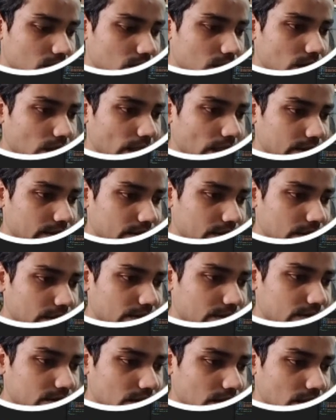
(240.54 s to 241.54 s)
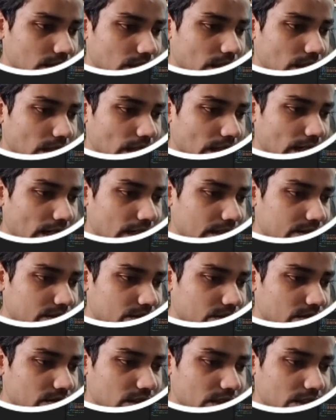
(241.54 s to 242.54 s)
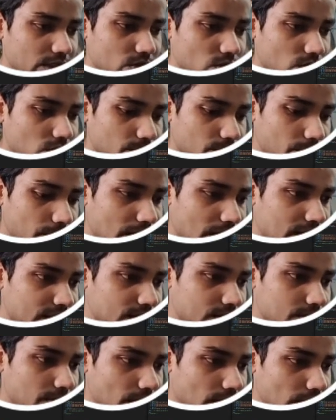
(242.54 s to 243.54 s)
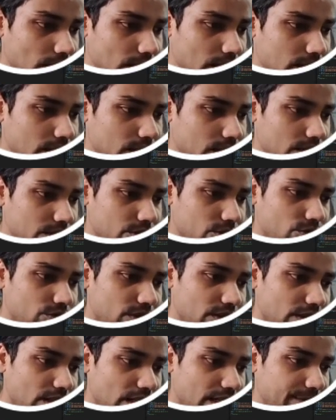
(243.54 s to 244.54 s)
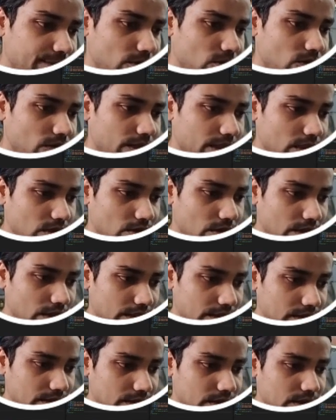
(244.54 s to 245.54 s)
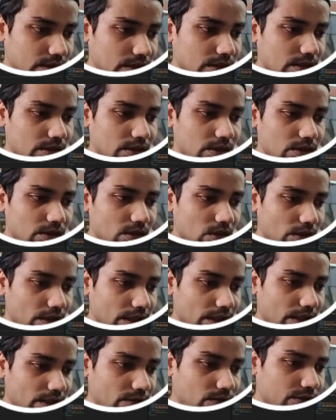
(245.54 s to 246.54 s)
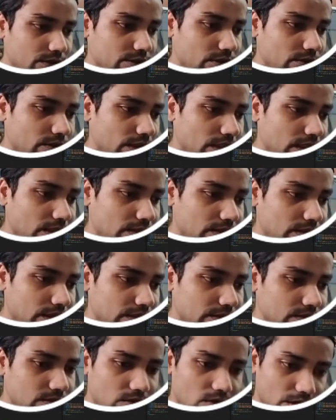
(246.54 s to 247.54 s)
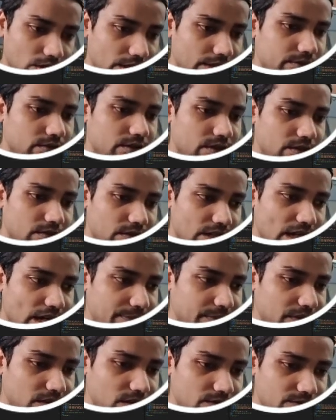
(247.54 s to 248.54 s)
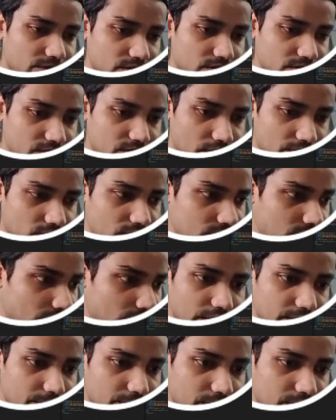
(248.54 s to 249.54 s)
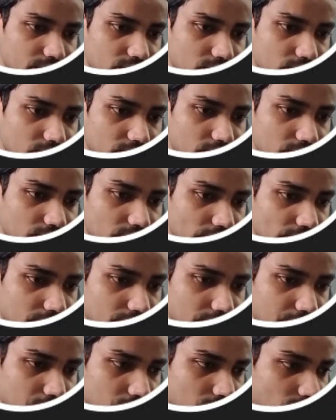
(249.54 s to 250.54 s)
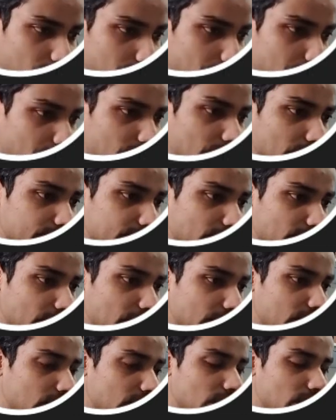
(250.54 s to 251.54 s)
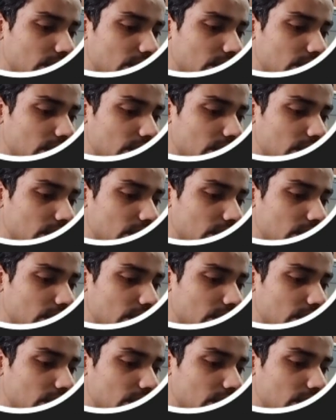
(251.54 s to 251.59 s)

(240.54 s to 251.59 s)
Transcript: like this, and just need to pass my user type over here only. Okay, once you will done this, okay, so just recap the thing once again. Let me just go inside the view.py file.